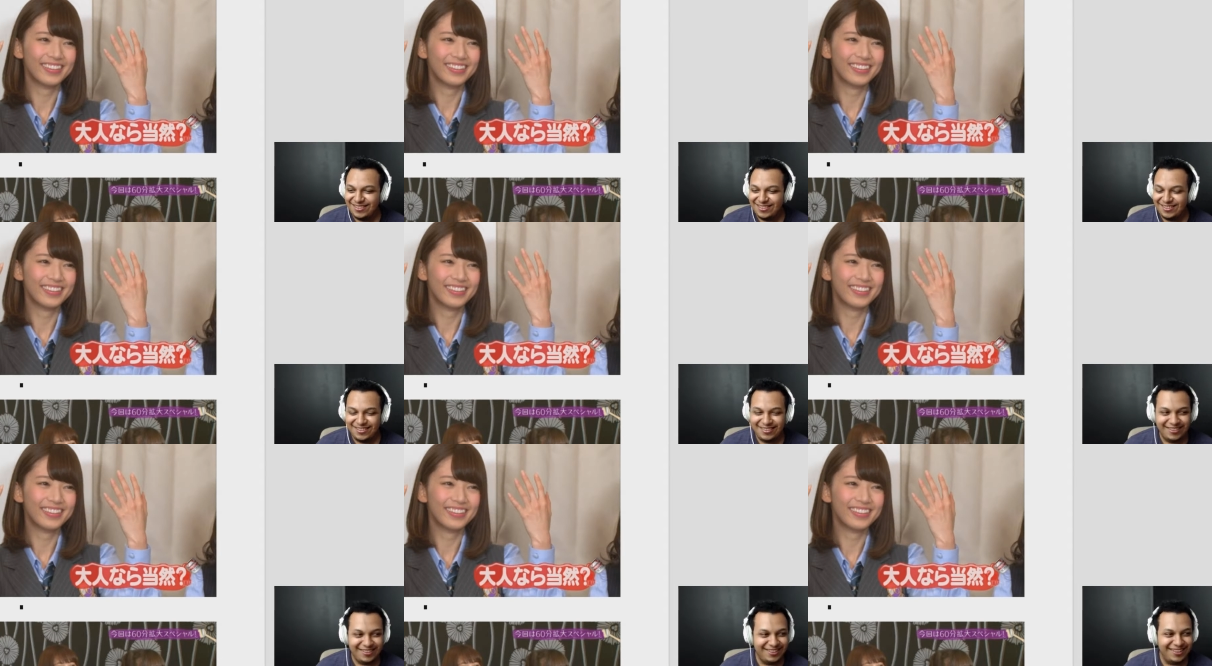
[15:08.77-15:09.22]

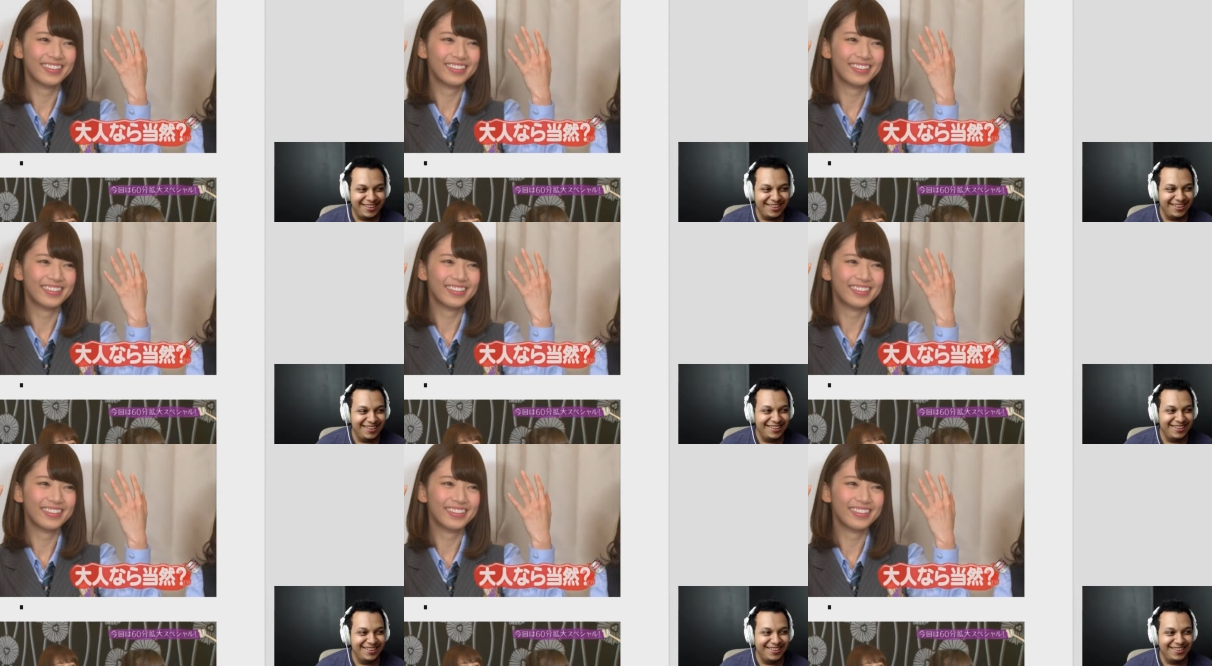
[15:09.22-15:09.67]

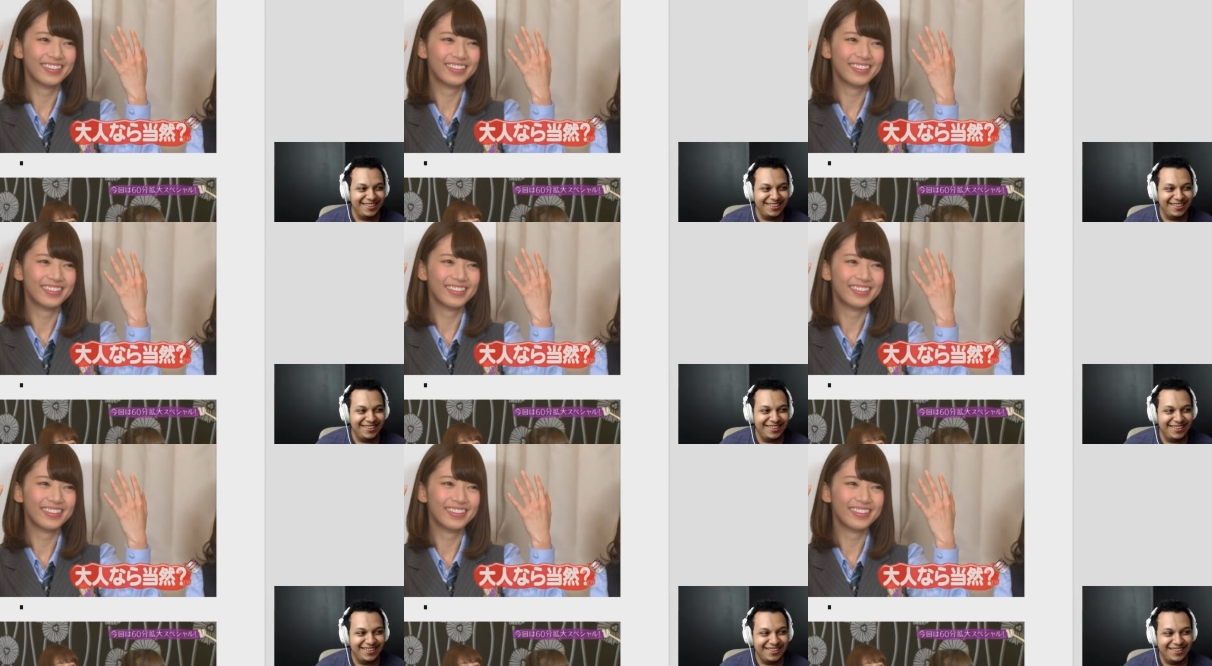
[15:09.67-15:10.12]

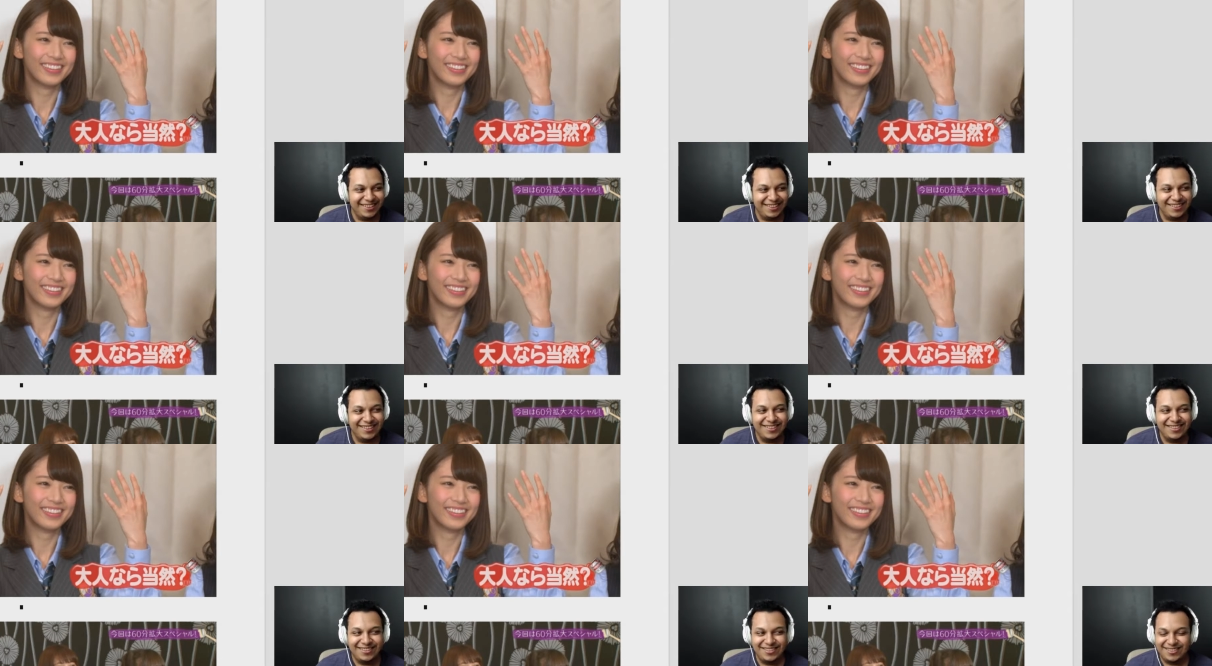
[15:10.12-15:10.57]

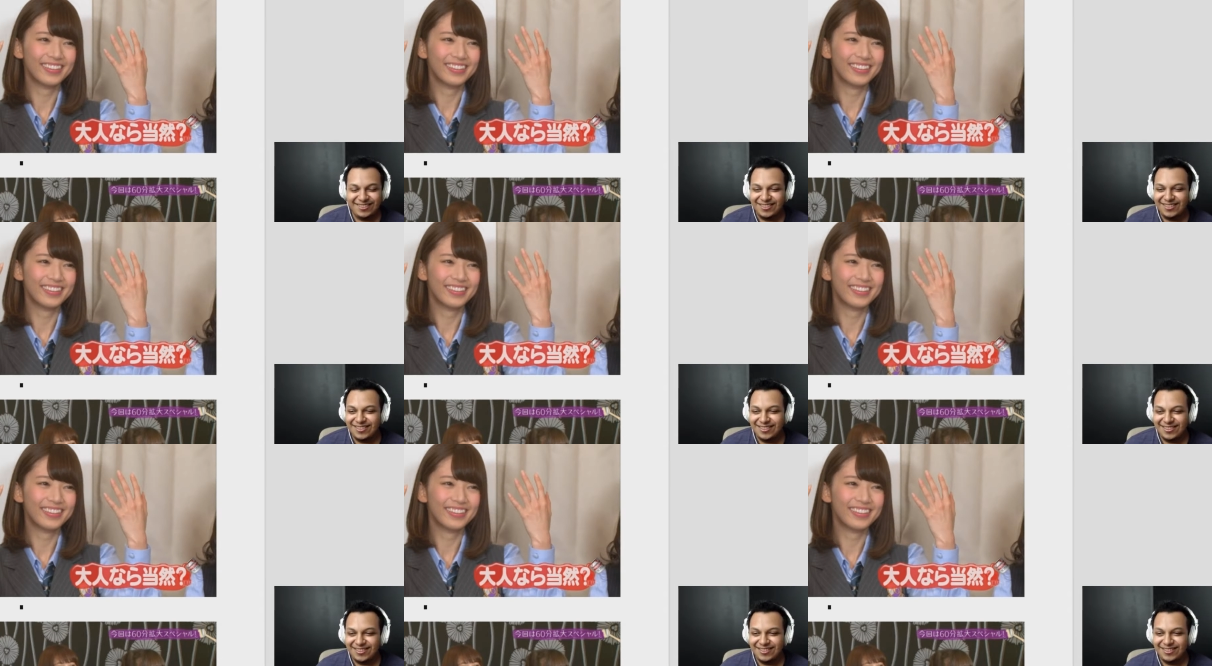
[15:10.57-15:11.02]

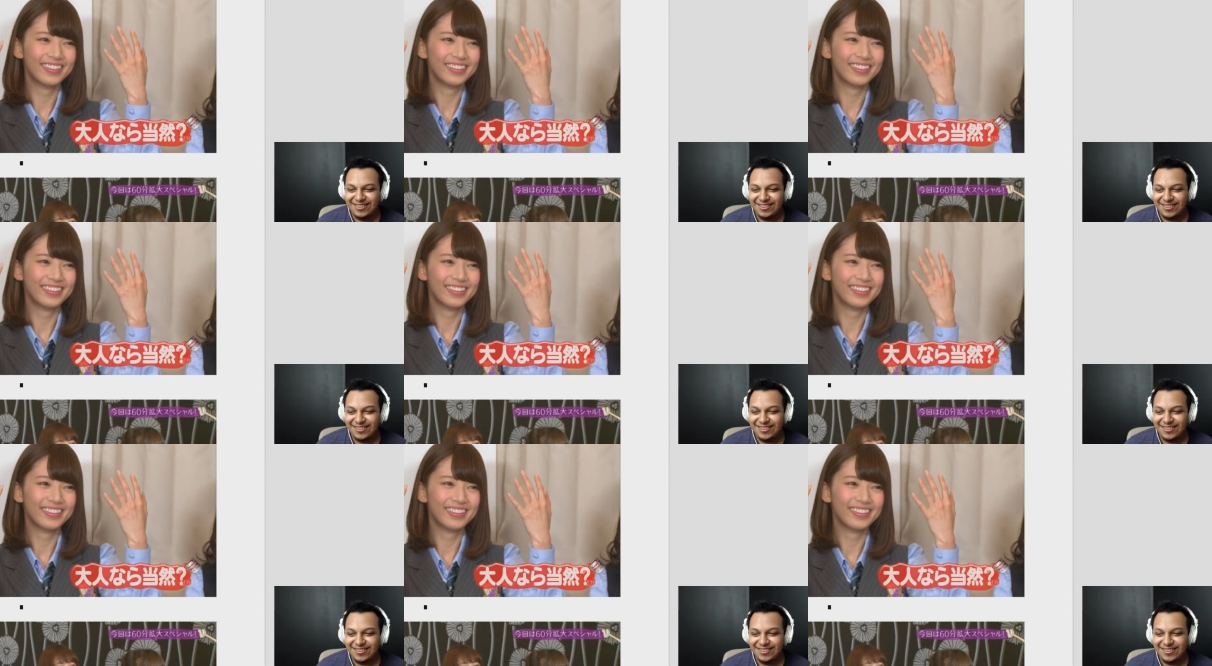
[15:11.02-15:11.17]
(silence)